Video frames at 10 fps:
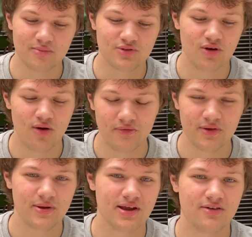So hopefully
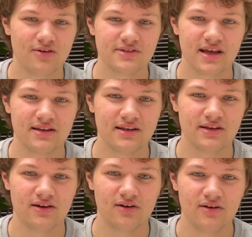we can close that
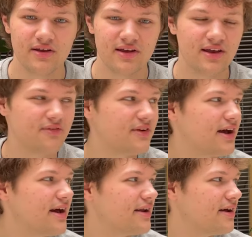deal. If
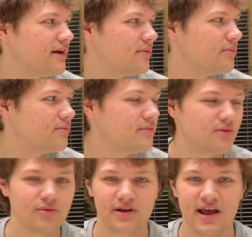not,
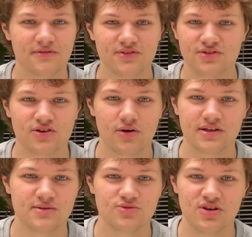we're gonna have to just go
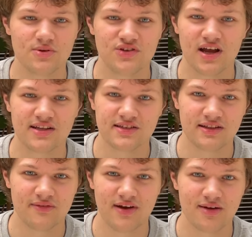get some Jimmy John's and
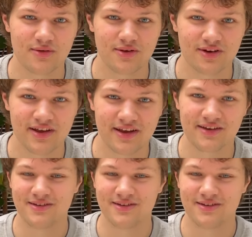live on with our day.